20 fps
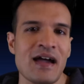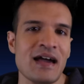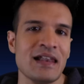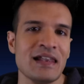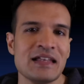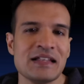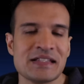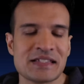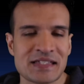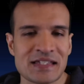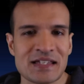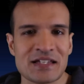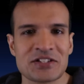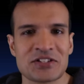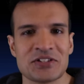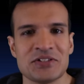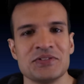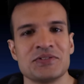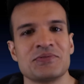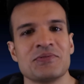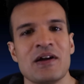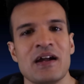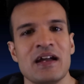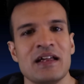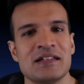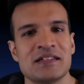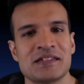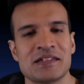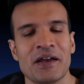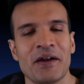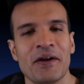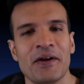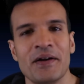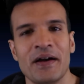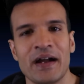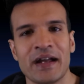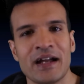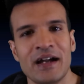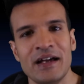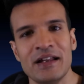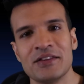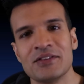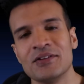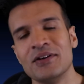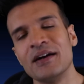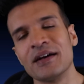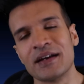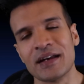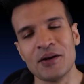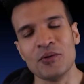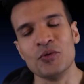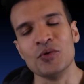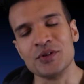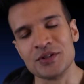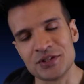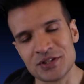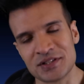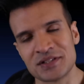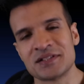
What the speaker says: leads to issues, right? So I kind of thought, okay, we'll